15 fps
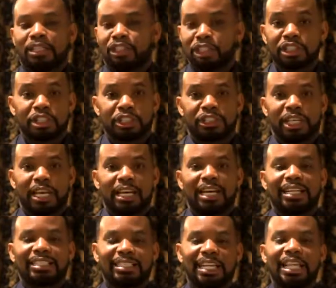just to say it.
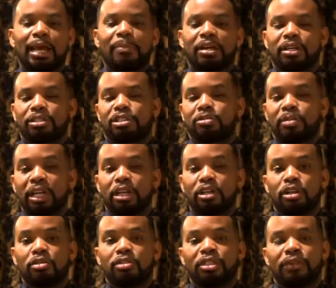I say that because it's made a
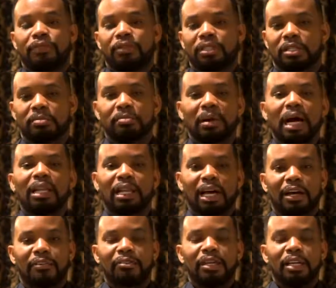huge difference in my
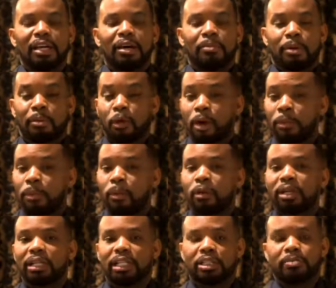life, but more
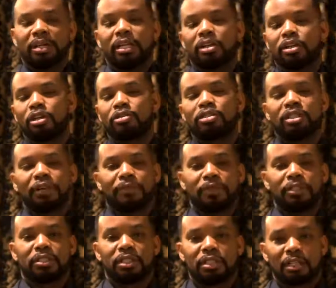importantly, it's made a huge
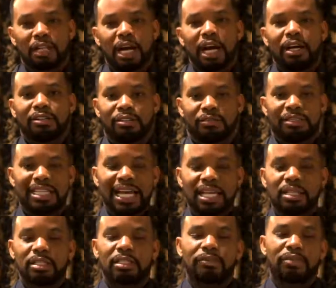difference in the lives of
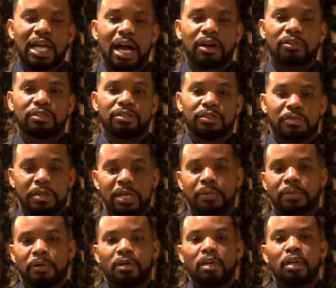tens of thousands of
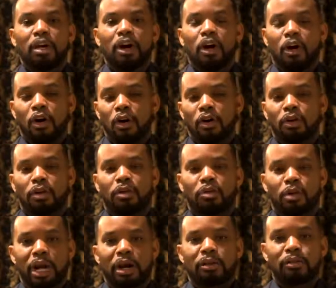people all
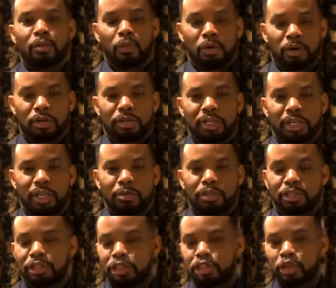around the world. It was
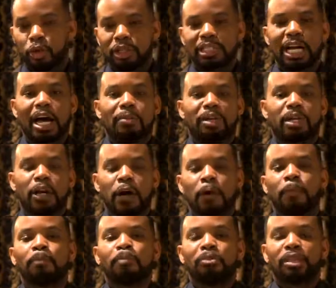just a short time
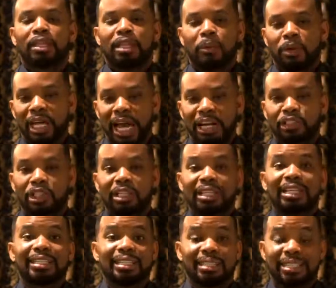ago that we actually
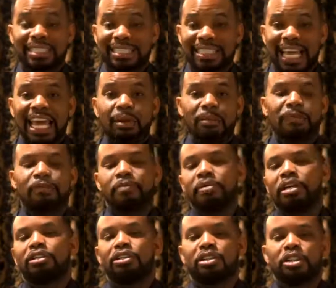looked at the same
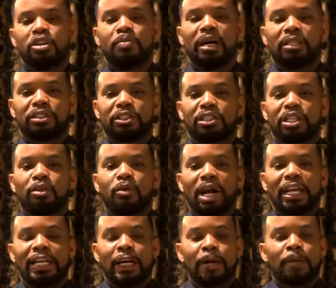information that you're about to see
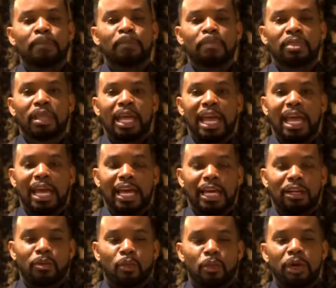right now,
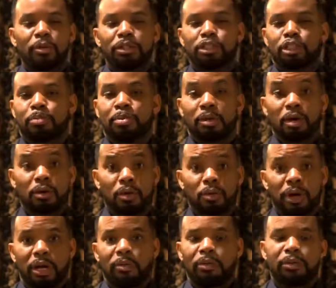and we were just blown
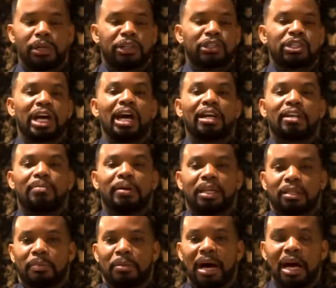away. We were excited
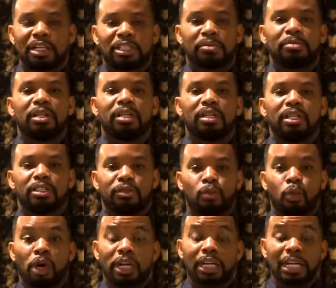about the possibilities of
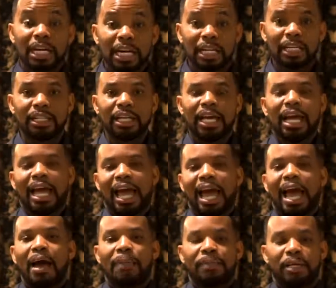what could
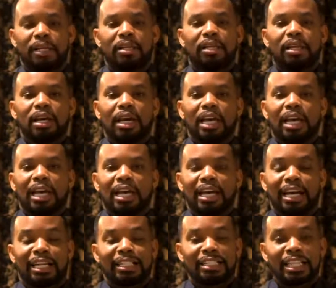happen, and
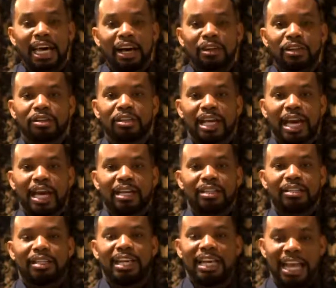I could tell you
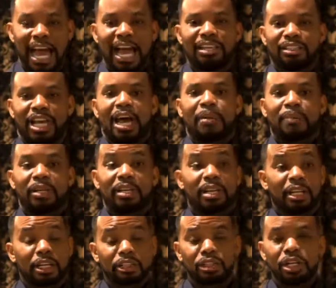that it has happened, and
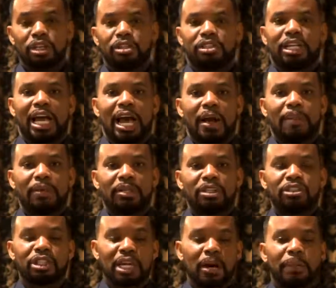it continues to happen.
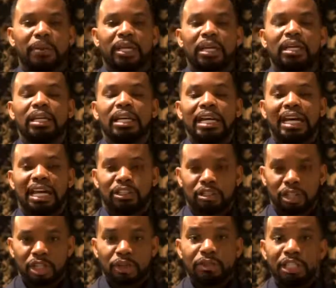This company
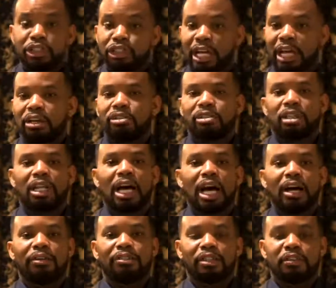has literally changed the
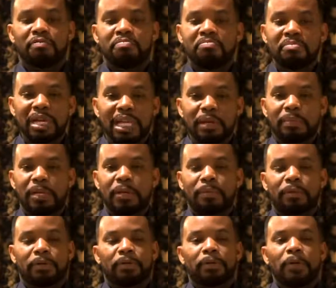lives of many
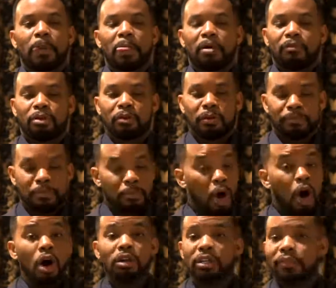people from
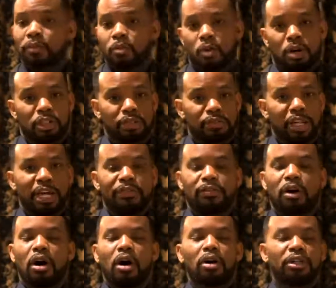all different walks of life,
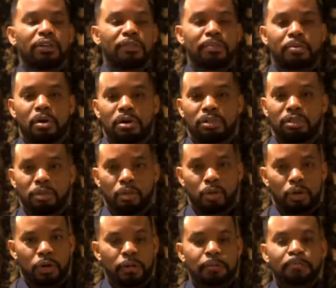all different parts of the
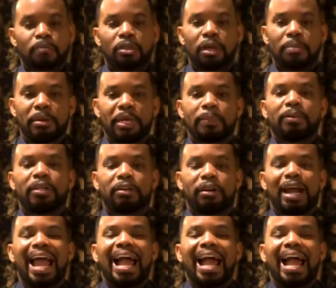world. People are